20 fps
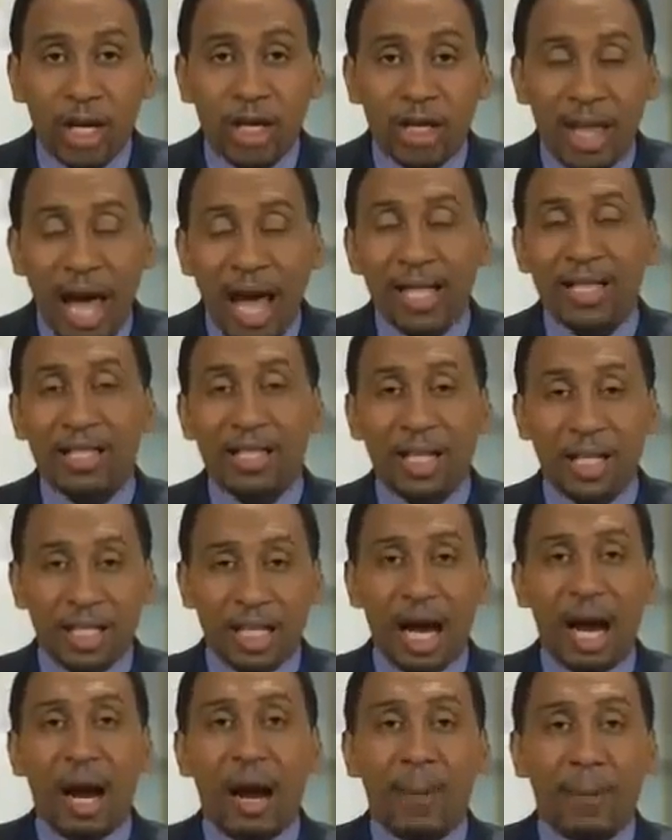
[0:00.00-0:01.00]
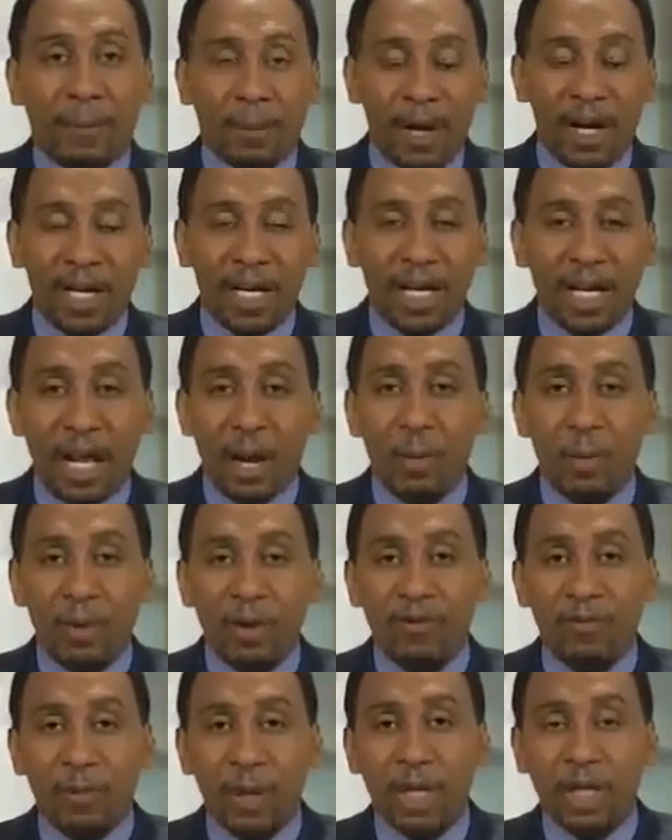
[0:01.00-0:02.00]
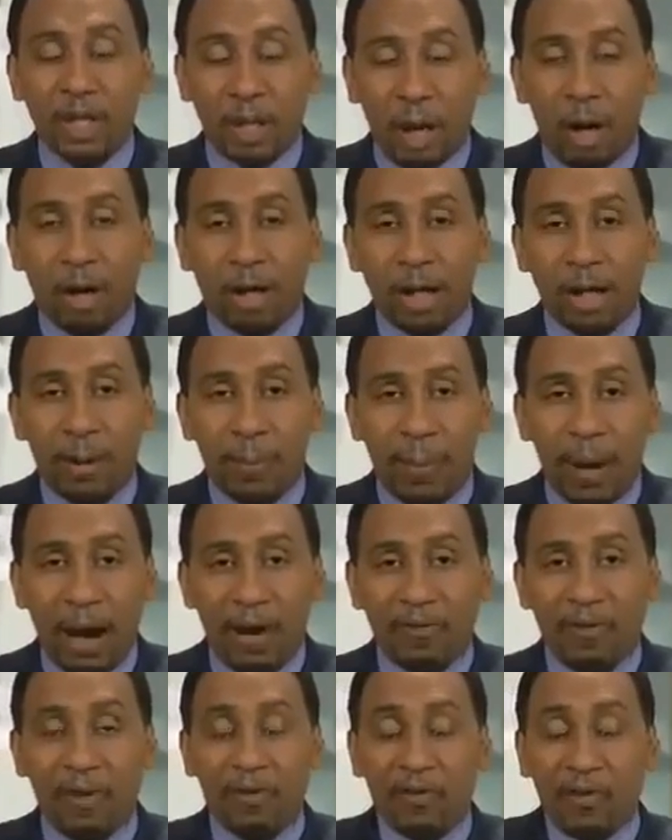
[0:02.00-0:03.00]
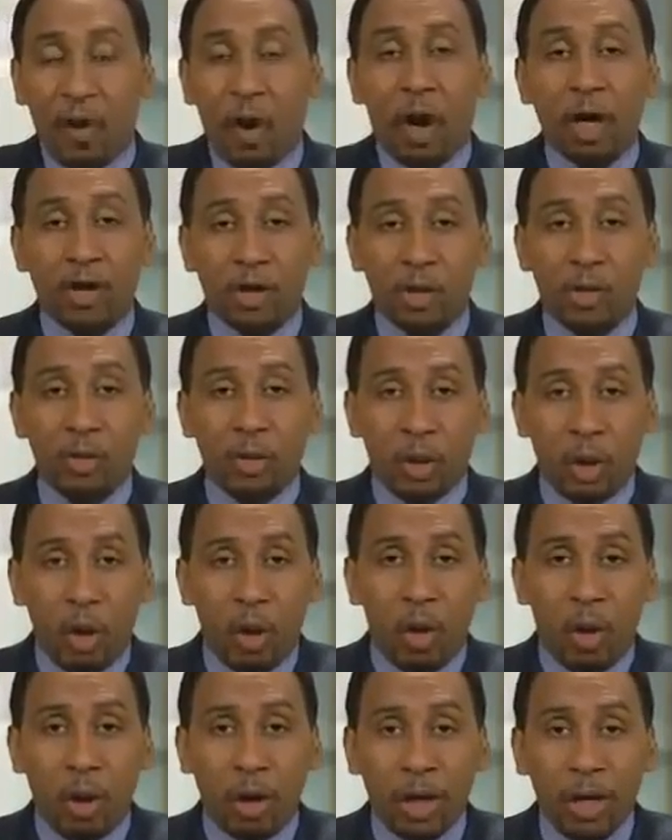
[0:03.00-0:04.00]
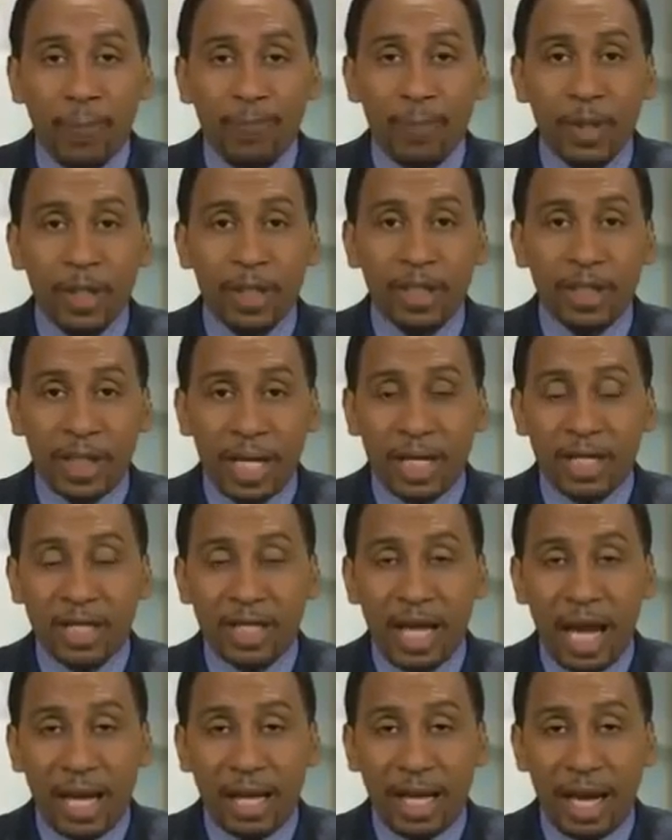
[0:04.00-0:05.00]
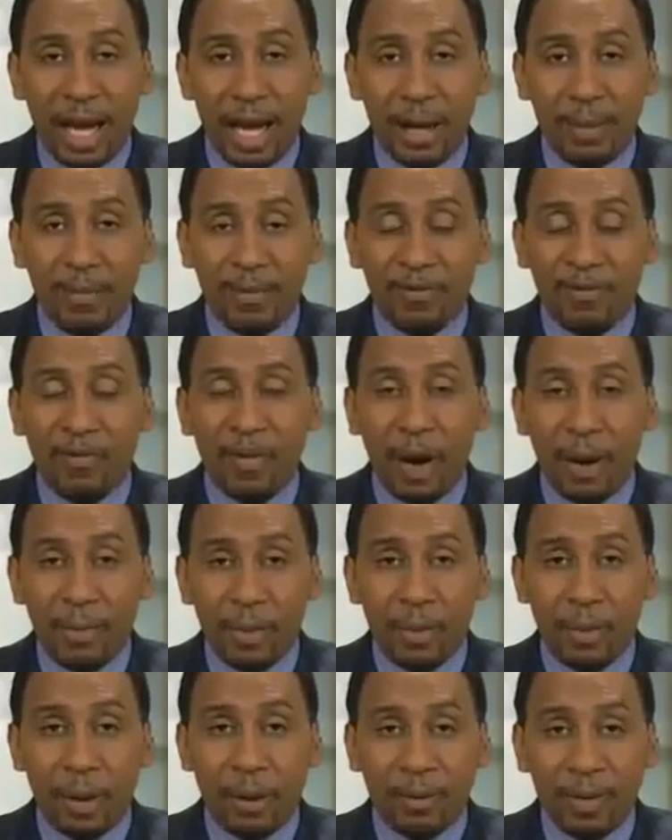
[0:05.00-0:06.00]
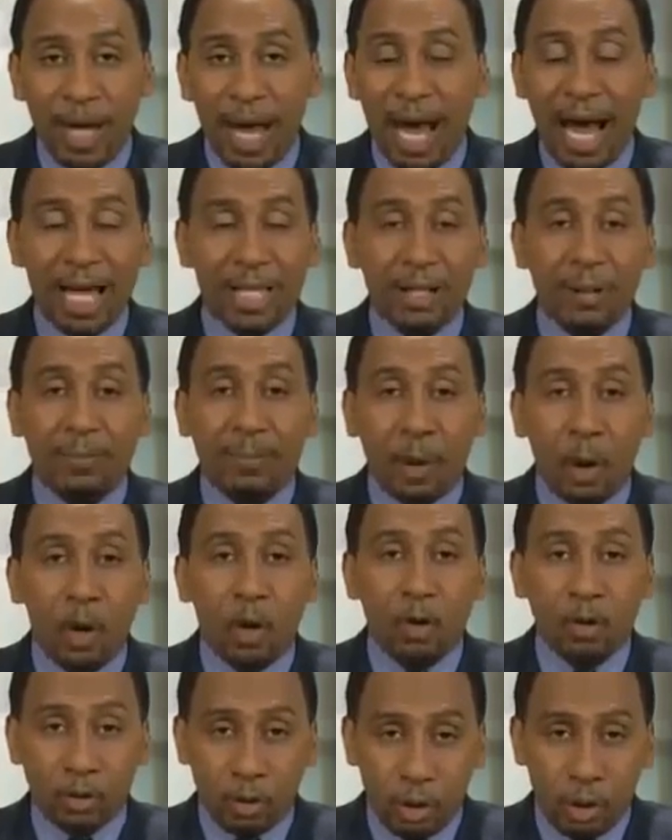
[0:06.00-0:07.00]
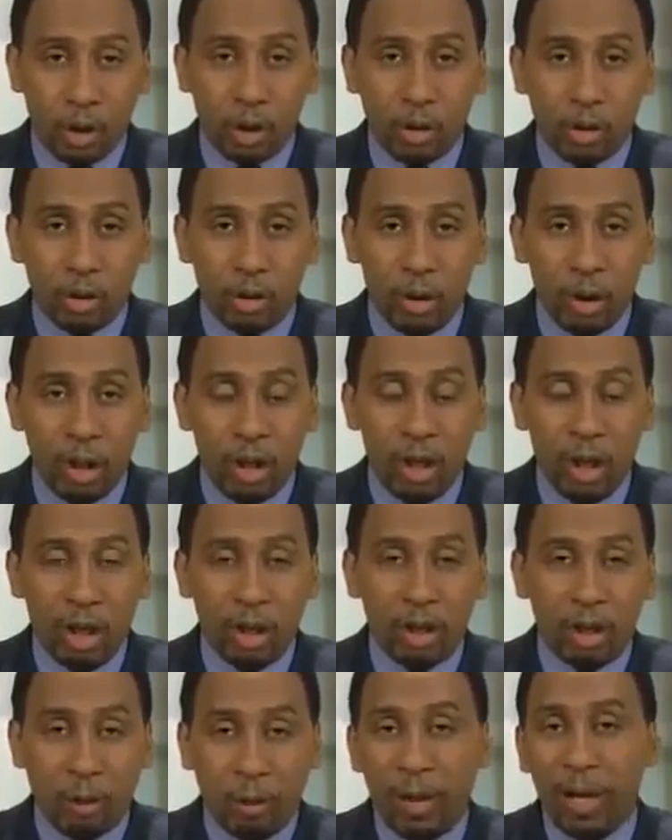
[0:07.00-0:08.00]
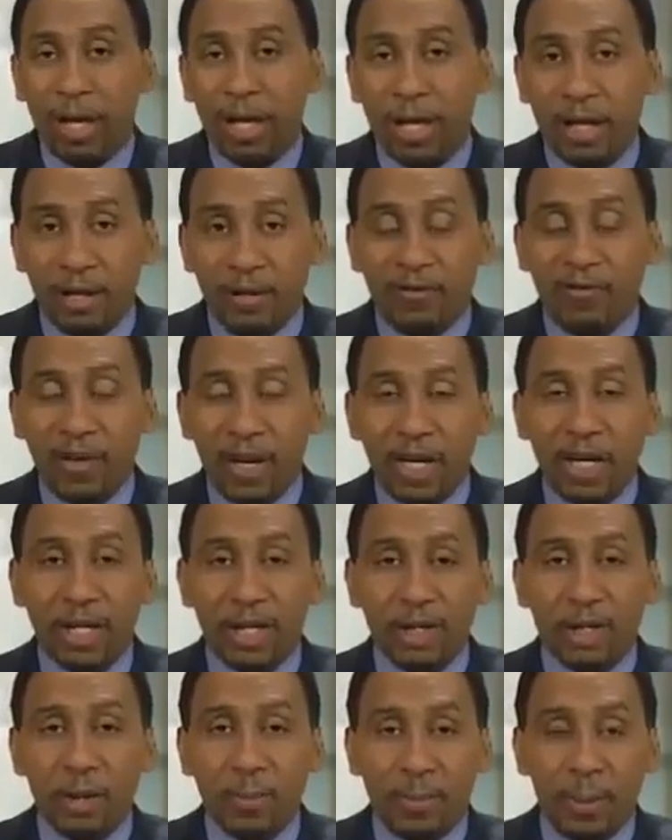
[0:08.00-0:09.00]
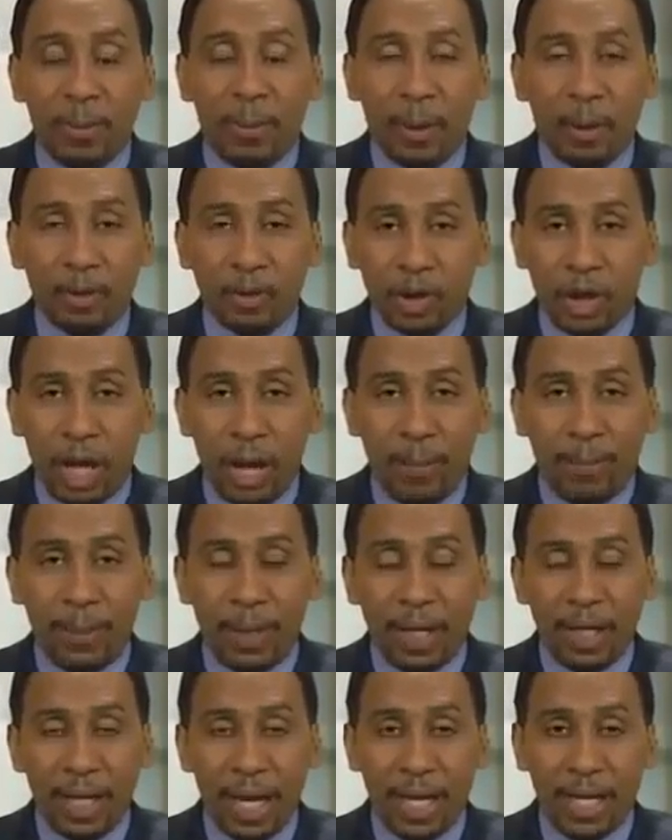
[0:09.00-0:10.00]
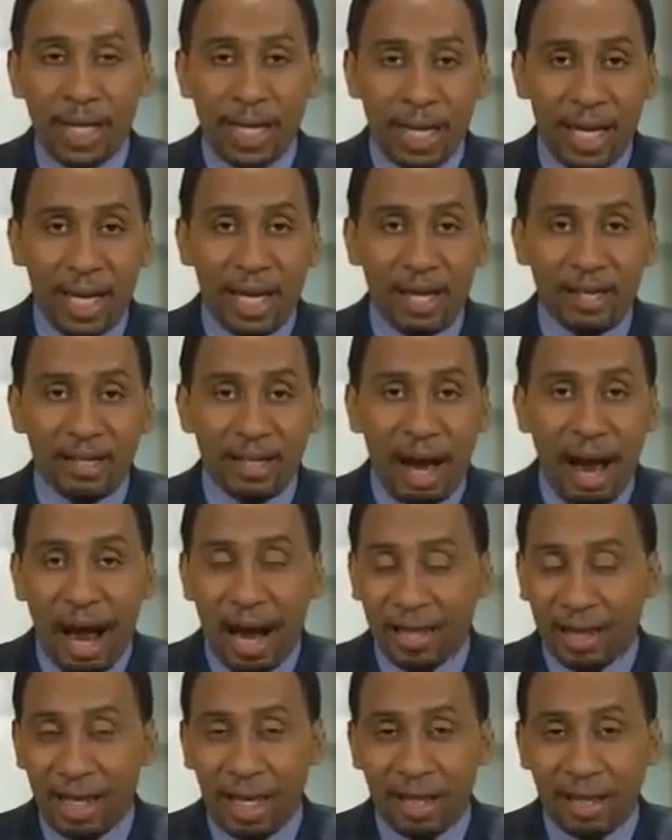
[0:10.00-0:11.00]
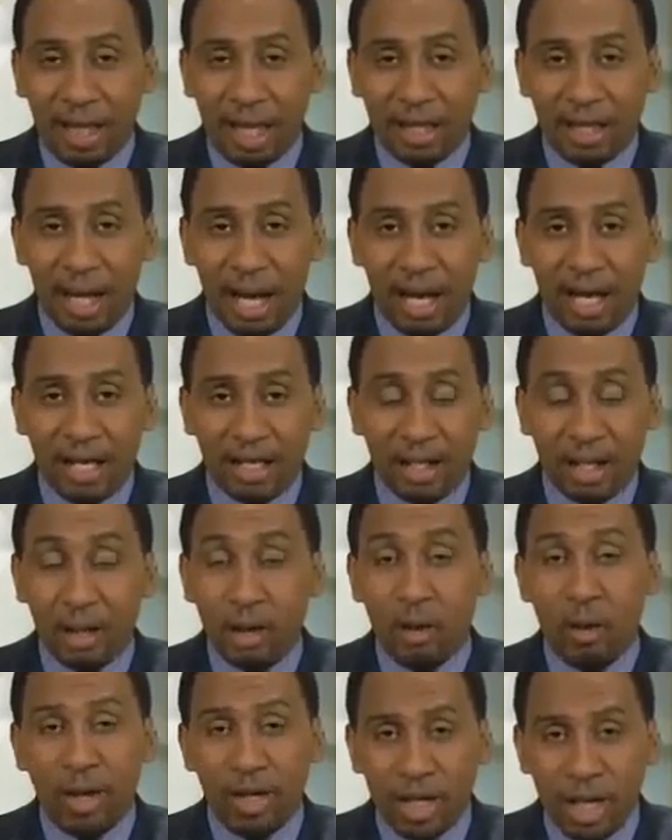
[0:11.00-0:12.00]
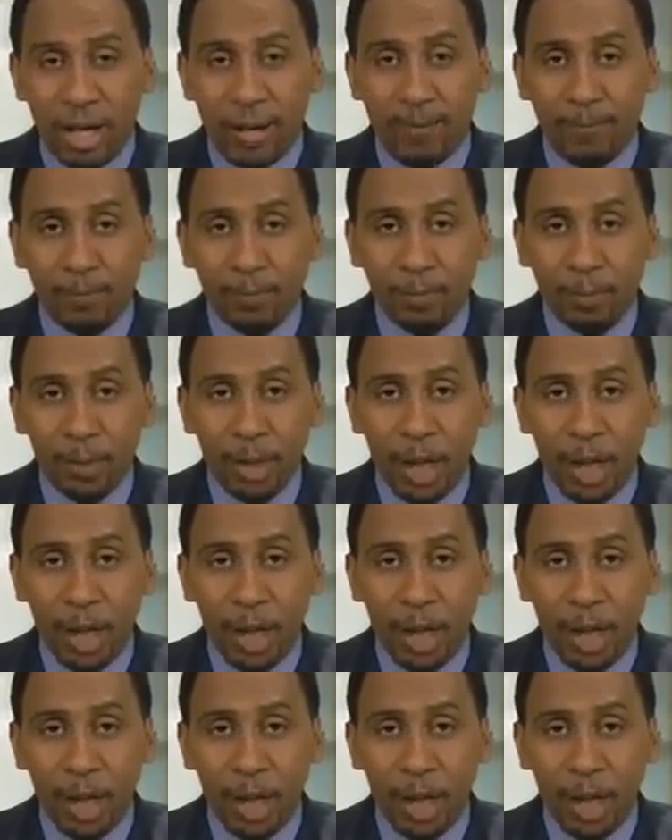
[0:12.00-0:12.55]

That's the Tom Brady that we've been talking about for far too long, since that game in February, as opposed to the reigning defending Super Bowl champion that he is. I think that has annoyed him.